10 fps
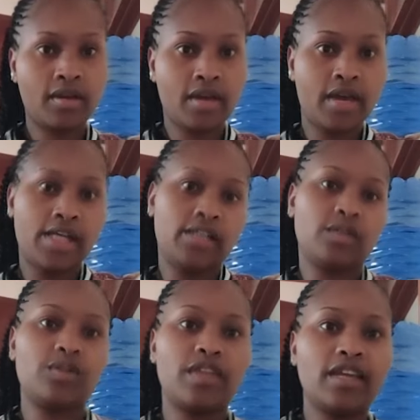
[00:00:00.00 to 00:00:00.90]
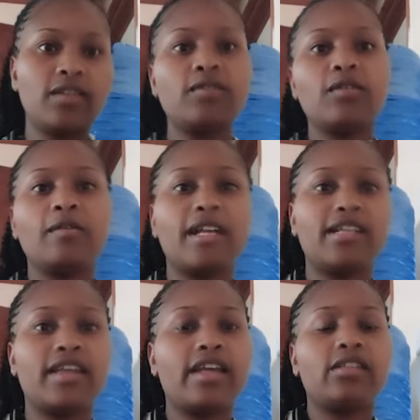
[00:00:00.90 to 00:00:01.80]
So thank you so much guys
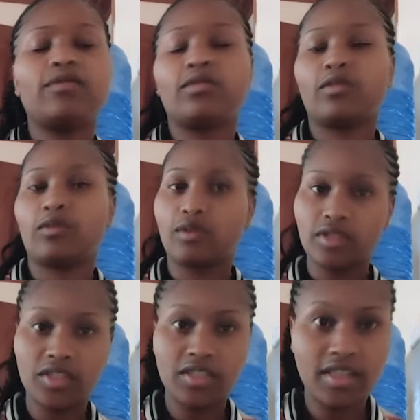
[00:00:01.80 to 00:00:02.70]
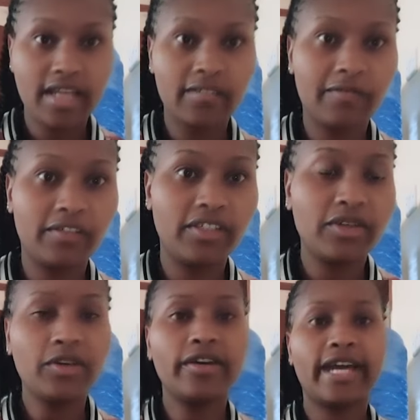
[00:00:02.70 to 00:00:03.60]
for watching that video.
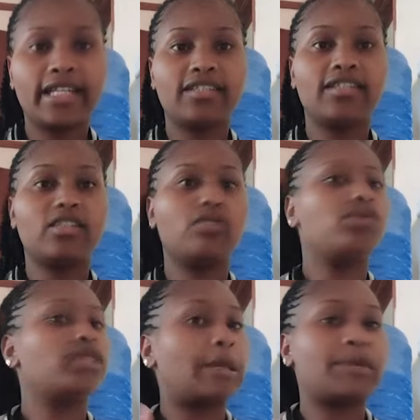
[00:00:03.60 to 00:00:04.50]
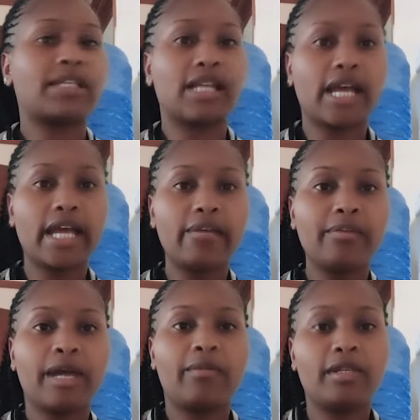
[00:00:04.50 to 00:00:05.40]
Kindly do subscribe,
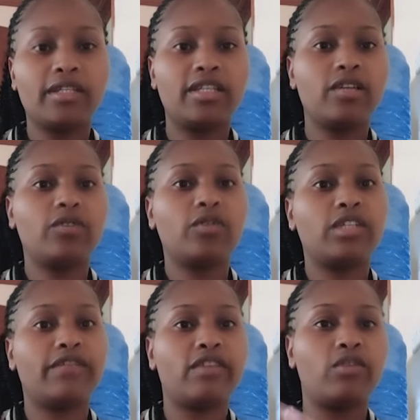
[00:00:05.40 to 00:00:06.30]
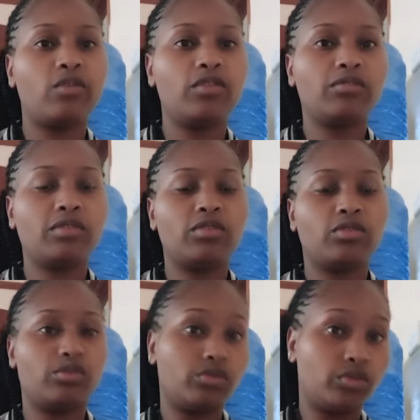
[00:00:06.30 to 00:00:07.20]
comment down whatever you want me to
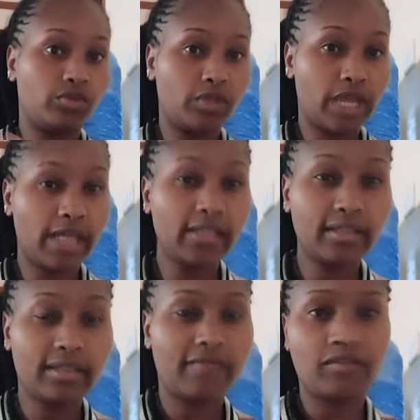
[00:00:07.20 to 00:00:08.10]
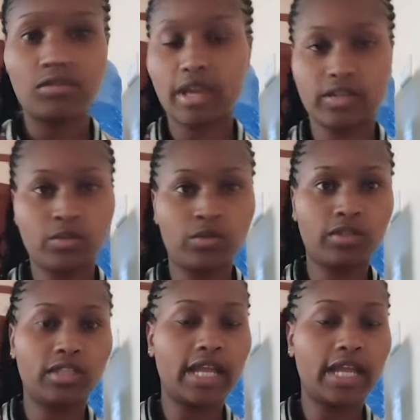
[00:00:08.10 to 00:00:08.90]
do next, the video that you want next.